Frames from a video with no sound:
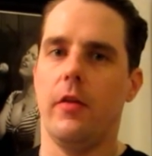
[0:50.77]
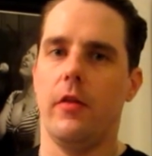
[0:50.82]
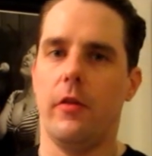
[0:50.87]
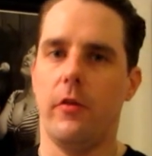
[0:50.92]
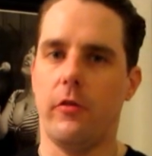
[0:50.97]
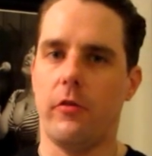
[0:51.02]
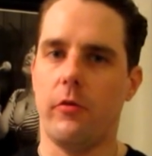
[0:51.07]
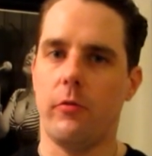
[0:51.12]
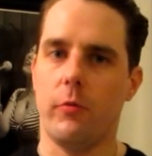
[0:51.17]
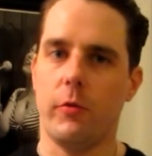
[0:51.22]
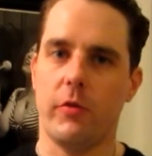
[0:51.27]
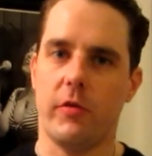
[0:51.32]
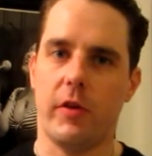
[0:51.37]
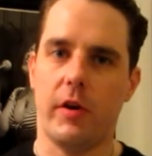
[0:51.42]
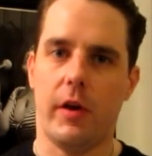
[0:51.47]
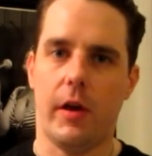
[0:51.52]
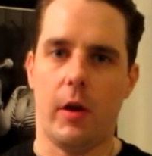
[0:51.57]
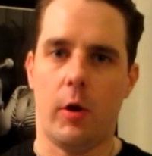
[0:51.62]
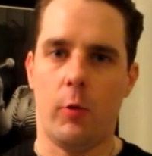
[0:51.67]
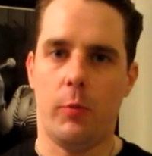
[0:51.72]
This is what's
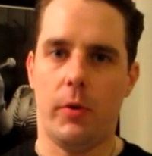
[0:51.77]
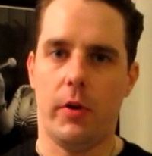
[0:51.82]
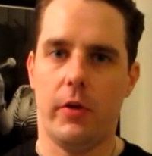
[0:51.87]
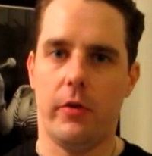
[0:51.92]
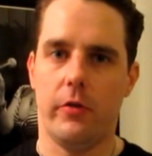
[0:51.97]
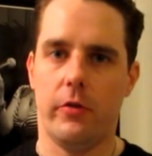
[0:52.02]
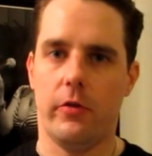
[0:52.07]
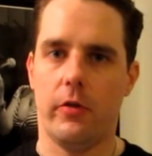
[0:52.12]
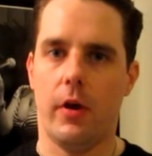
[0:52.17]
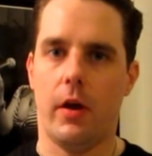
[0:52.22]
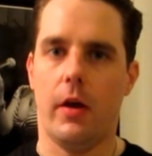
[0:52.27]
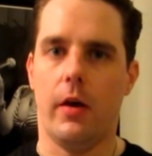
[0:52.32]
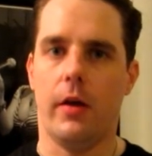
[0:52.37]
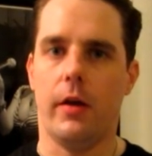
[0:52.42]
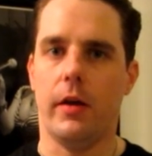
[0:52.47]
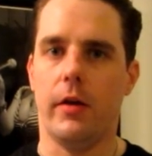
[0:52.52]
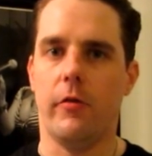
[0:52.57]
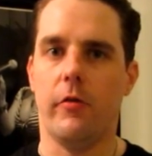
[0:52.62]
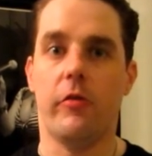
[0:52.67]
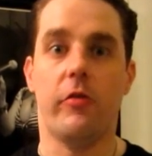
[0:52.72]
going to help us
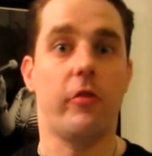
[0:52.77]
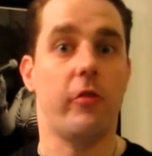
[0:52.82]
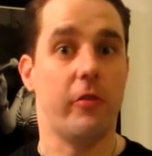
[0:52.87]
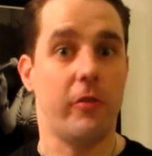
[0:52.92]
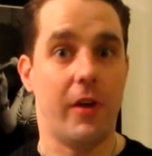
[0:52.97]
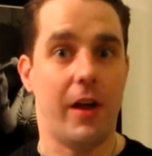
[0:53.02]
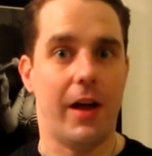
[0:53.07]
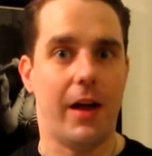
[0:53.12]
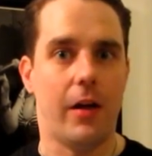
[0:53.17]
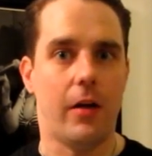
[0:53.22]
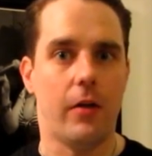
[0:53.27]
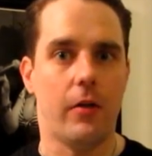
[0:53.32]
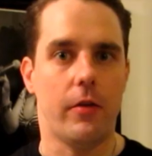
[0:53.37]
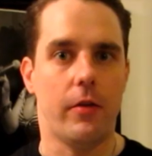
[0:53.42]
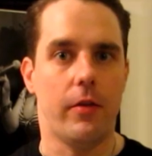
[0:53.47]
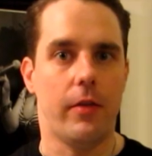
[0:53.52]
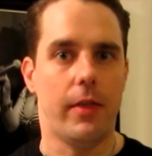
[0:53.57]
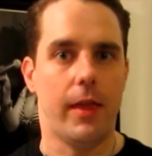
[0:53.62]
give us the style